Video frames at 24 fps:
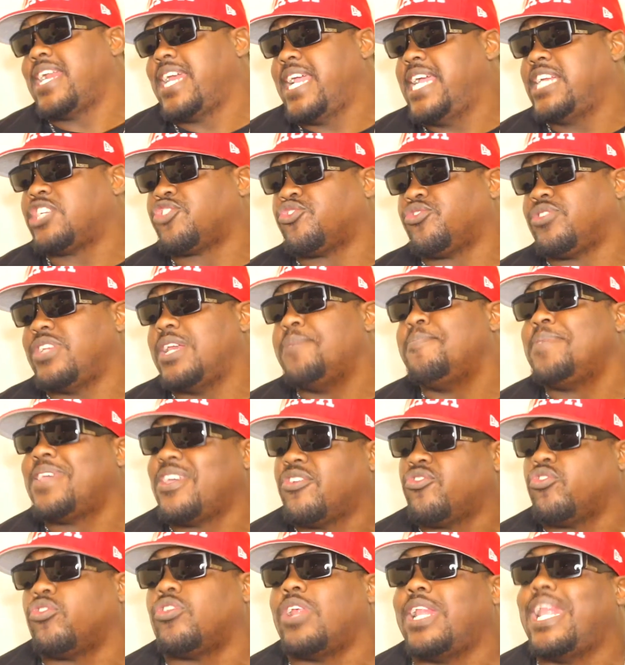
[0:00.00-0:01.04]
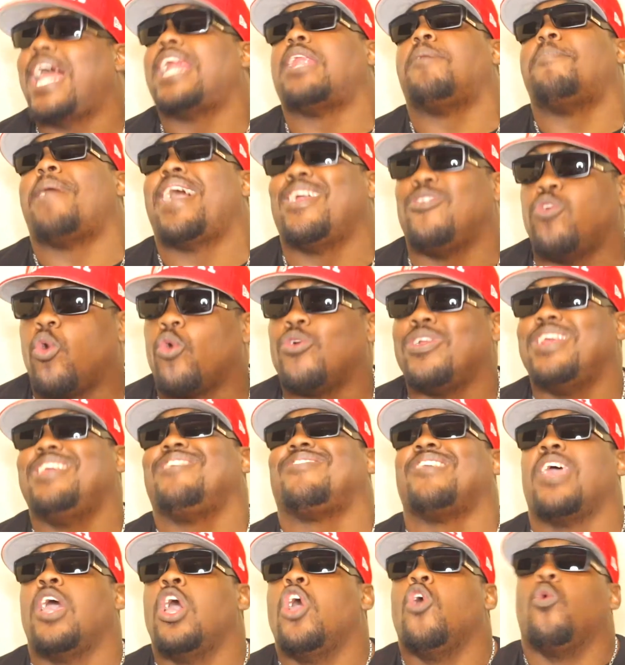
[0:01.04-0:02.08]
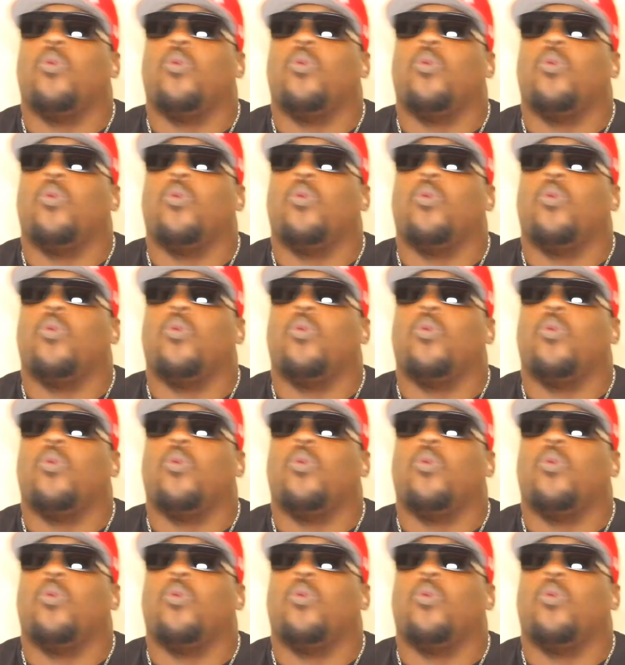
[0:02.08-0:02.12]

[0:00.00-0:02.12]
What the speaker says: of interesting because there's a lot of minorities